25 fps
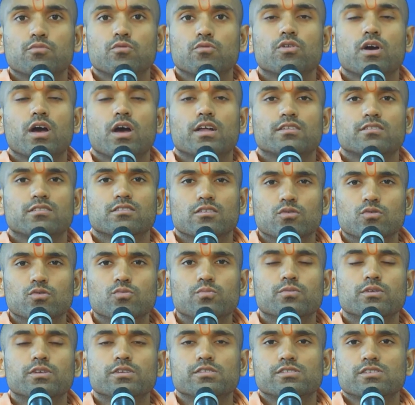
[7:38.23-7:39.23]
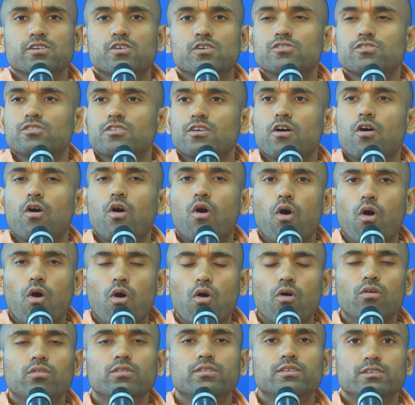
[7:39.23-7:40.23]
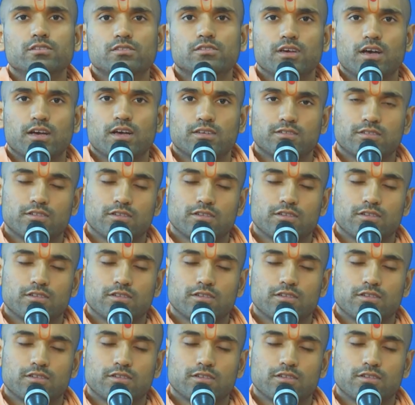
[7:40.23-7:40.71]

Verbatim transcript: Upanishads, all these sastras,